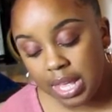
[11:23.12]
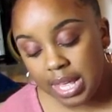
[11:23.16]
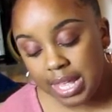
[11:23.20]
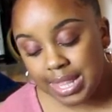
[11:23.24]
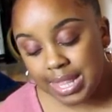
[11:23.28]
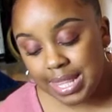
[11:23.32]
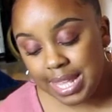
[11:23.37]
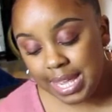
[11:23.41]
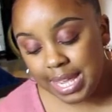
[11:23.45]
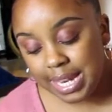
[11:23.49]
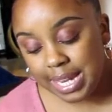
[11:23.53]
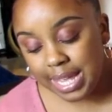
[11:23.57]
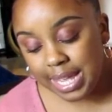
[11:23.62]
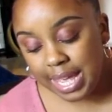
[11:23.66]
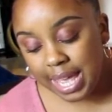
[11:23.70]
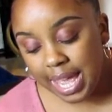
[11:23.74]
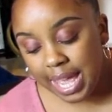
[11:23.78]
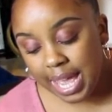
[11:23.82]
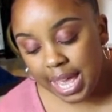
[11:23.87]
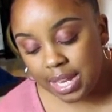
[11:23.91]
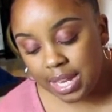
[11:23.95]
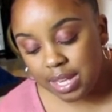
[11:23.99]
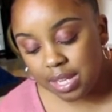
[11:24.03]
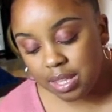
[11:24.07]
Then he
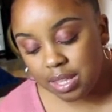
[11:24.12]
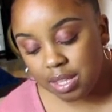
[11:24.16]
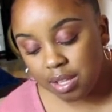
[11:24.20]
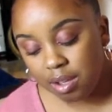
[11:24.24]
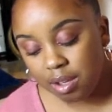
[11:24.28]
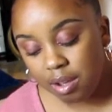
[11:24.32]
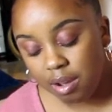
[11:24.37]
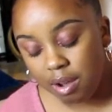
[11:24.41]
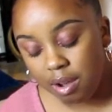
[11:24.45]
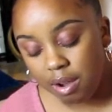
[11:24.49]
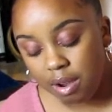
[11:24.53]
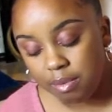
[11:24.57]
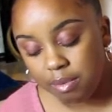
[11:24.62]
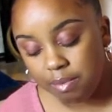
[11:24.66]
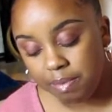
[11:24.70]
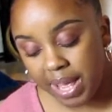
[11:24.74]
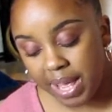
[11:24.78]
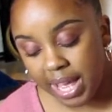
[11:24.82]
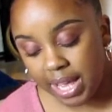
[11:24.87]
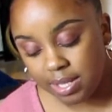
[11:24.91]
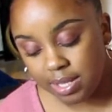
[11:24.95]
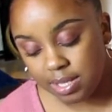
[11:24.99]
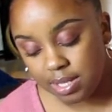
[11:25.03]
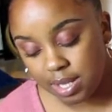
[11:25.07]
handed the card
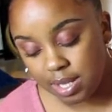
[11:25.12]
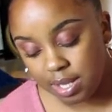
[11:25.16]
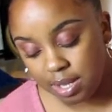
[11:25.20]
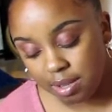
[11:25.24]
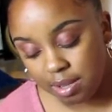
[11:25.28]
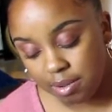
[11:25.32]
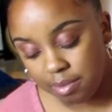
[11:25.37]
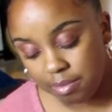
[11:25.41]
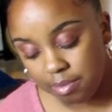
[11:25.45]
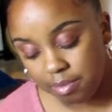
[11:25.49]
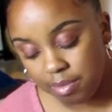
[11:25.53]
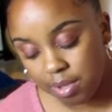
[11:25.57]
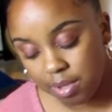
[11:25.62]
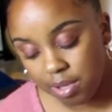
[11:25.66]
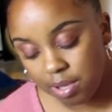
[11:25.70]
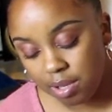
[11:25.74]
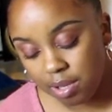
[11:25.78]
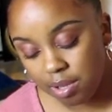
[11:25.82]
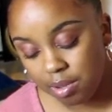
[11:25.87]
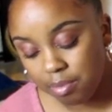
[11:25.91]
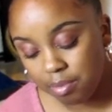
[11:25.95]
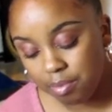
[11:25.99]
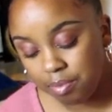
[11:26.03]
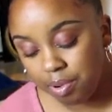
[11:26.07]
back to him.
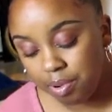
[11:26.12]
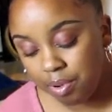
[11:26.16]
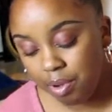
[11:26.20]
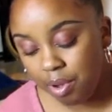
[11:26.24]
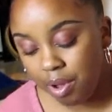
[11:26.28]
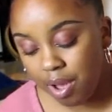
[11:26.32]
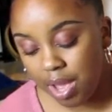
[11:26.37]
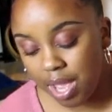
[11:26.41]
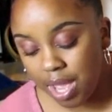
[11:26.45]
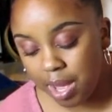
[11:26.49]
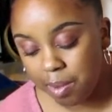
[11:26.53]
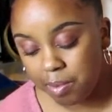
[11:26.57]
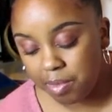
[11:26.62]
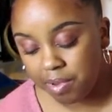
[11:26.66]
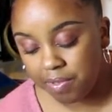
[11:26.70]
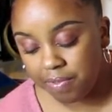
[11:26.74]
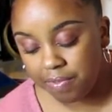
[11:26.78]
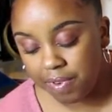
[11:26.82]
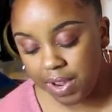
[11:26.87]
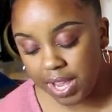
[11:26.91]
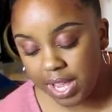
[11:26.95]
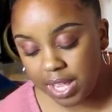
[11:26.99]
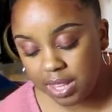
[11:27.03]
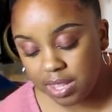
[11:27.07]
Boy, I'm
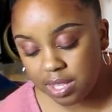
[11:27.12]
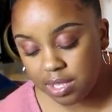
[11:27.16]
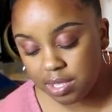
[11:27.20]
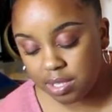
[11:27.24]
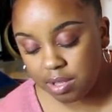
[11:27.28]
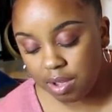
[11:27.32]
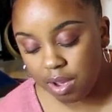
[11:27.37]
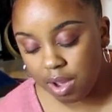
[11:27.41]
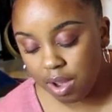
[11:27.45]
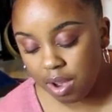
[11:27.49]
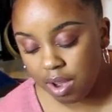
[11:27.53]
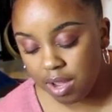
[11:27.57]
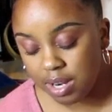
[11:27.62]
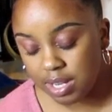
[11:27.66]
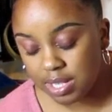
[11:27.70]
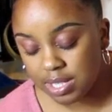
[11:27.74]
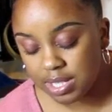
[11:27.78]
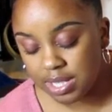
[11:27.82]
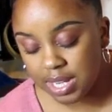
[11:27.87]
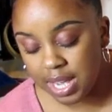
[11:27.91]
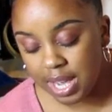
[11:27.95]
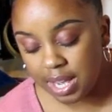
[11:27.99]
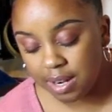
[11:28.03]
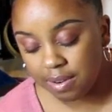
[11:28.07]
afraid this card is
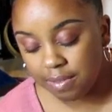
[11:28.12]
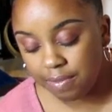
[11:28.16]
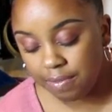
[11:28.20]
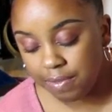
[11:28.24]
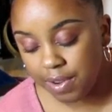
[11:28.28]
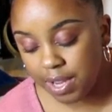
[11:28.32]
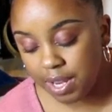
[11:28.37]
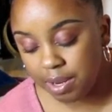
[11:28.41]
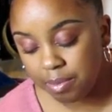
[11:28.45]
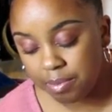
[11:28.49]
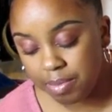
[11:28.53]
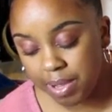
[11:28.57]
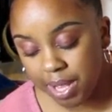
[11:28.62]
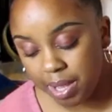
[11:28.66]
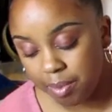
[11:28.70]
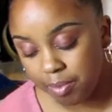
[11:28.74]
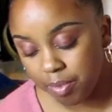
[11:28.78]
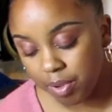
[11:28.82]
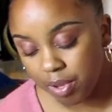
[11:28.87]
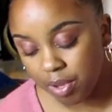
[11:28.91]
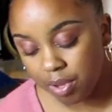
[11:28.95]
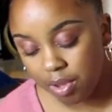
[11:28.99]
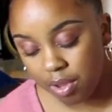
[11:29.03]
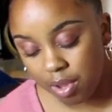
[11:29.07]
not a freedom
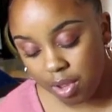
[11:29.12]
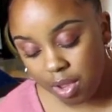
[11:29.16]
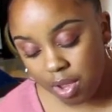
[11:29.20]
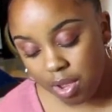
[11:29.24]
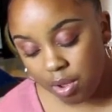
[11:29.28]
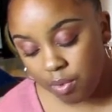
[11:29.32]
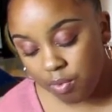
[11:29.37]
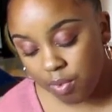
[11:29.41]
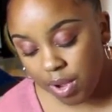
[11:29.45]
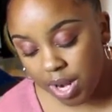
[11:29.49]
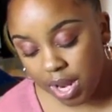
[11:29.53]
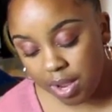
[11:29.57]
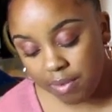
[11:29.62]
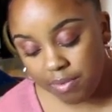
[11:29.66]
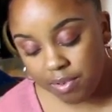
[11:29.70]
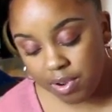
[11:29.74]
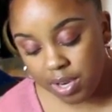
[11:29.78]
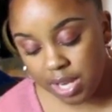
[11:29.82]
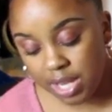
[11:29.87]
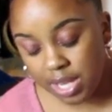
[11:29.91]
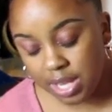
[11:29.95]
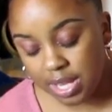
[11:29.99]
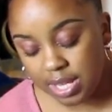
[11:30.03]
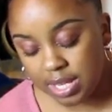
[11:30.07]
paper. Whatever
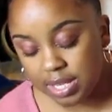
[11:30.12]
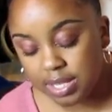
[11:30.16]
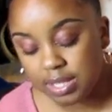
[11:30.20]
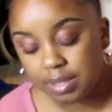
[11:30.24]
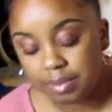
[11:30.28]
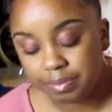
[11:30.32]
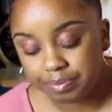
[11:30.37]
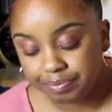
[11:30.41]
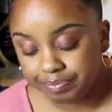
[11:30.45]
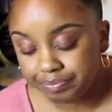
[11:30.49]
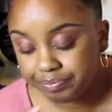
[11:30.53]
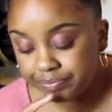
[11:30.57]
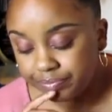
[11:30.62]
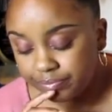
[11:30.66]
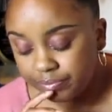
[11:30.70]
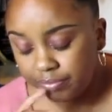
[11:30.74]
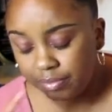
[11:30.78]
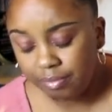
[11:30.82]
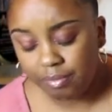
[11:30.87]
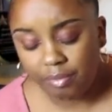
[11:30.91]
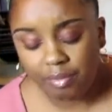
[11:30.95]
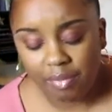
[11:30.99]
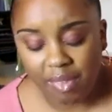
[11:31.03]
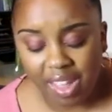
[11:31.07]
it is,
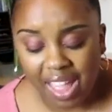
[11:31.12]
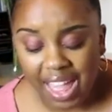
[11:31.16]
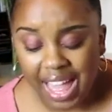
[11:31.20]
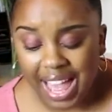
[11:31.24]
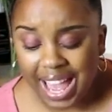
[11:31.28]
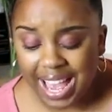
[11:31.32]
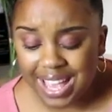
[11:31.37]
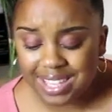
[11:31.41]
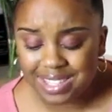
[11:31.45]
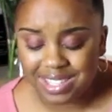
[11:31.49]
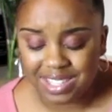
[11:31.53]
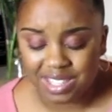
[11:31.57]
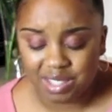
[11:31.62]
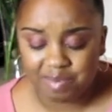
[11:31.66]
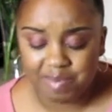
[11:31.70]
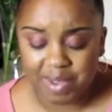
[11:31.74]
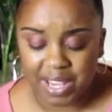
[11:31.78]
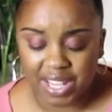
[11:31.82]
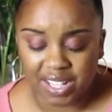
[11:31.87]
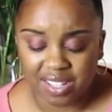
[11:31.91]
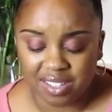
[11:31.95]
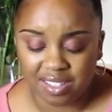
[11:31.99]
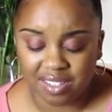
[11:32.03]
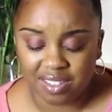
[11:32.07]
I
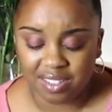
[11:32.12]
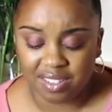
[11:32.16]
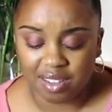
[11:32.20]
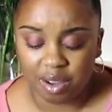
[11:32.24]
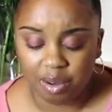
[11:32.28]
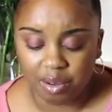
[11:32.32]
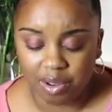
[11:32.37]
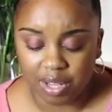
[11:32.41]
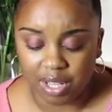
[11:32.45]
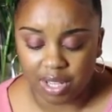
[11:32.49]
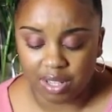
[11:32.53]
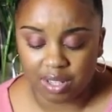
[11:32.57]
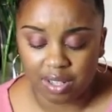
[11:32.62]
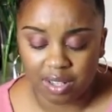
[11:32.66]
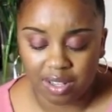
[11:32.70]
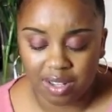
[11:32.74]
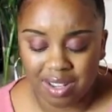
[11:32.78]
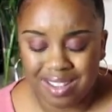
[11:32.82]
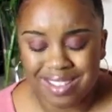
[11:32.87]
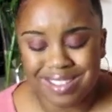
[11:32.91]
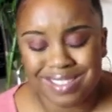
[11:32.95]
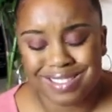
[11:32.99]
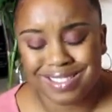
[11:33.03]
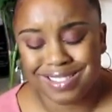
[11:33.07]
suspect it's stolen.
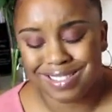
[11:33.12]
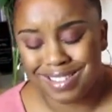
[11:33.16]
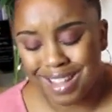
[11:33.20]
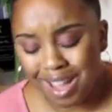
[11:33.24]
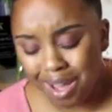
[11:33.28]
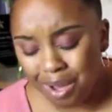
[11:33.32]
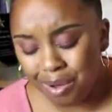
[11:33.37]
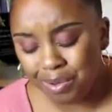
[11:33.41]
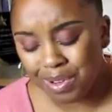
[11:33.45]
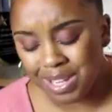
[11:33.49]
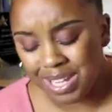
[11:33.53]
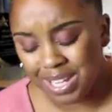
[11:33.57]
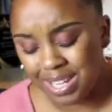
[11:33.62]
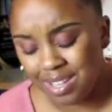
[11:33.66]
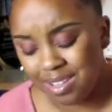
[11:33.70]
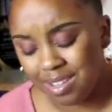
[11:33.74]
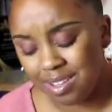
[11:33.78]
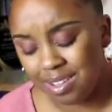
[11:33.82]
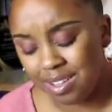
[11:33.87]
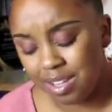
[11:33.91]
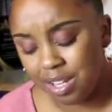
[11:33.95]
Stolen?